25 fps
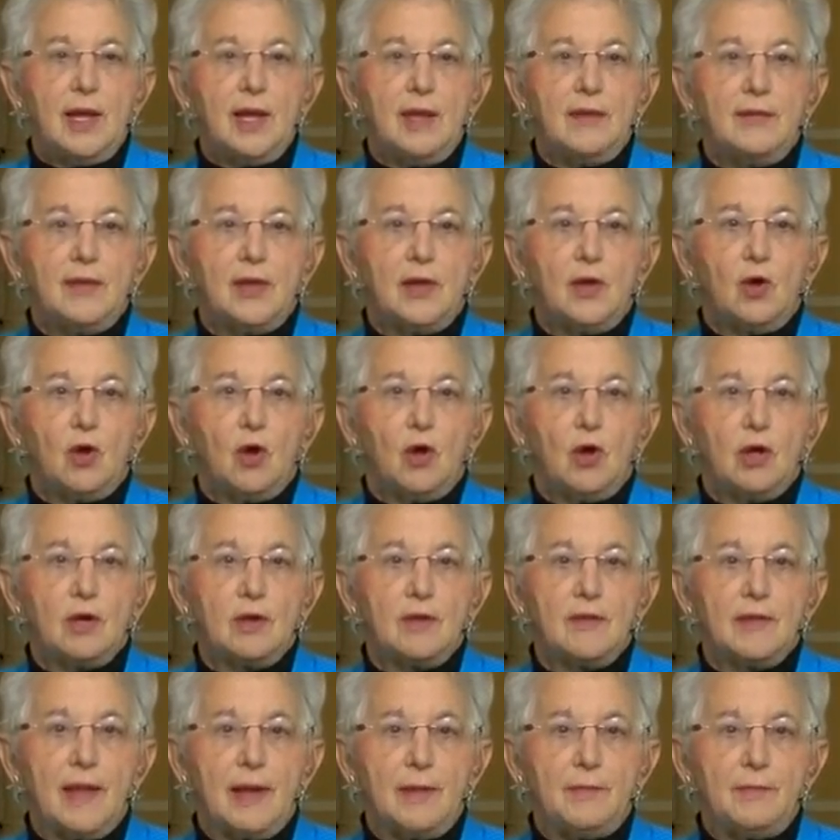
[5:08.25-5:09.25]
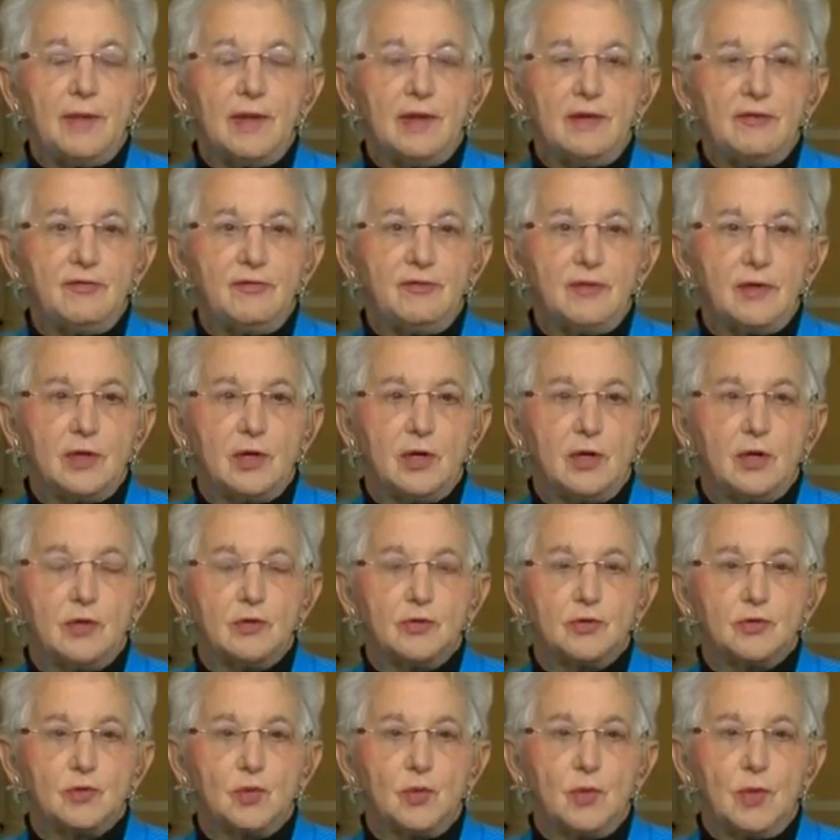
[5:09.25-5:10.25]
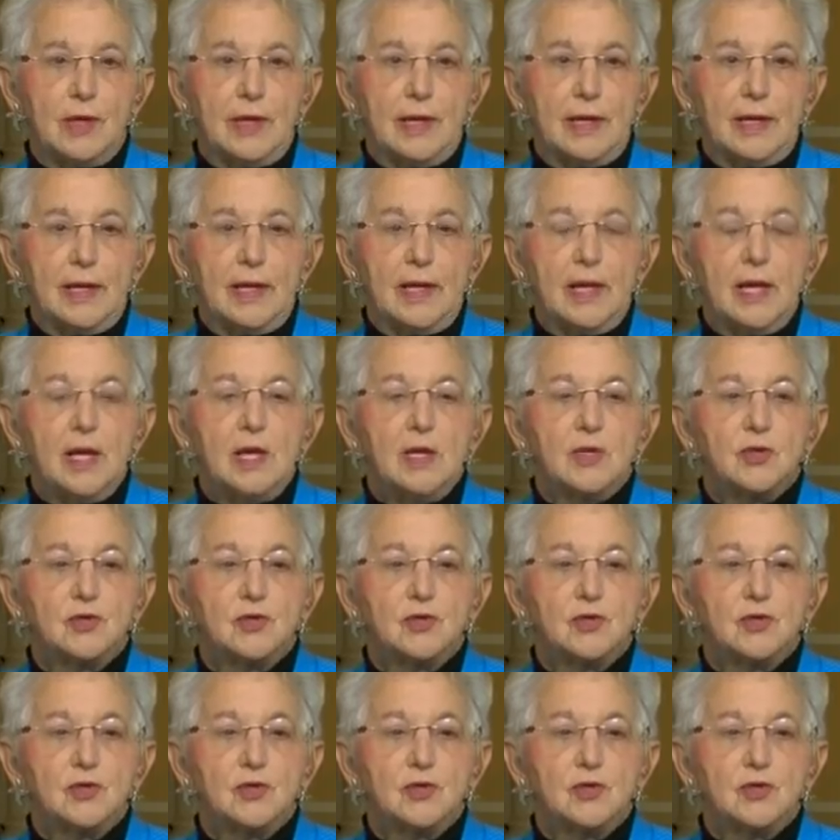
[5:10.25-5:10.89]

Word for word: and then all of that benefit goes away.